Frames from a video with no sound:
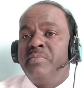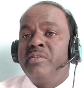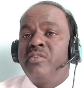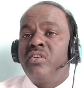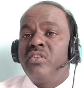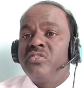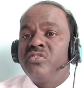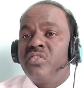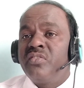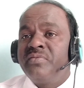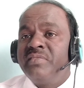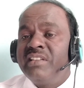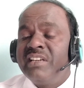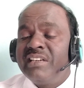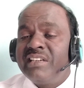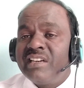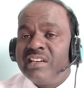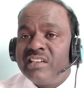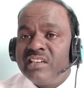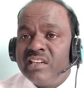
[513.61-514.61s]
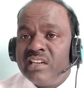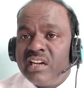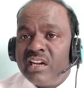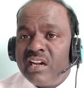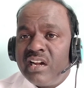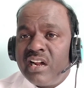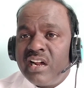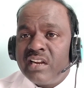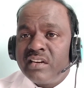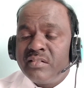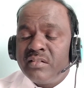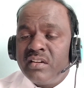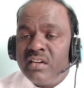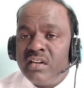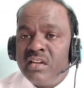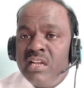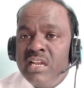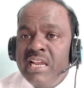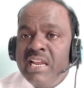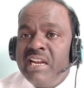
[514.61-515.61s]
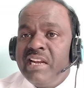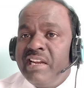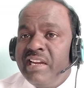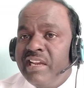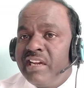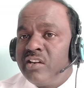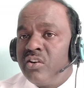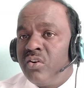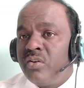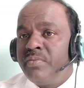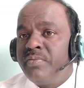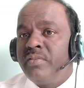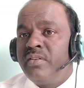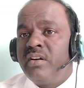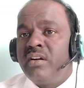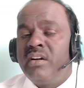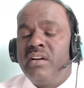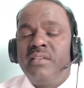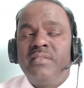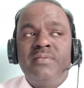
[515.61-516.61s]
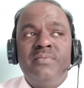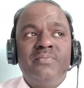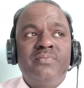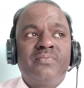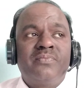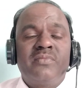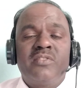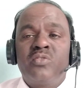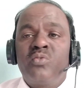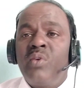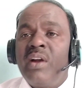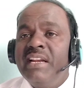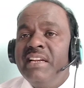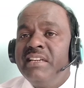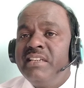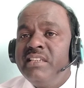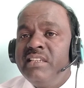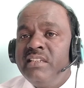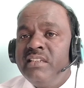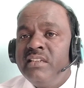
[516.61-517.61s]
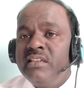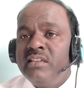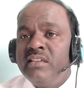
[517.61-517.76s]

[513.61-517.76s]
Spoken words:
because of that are lack of quality,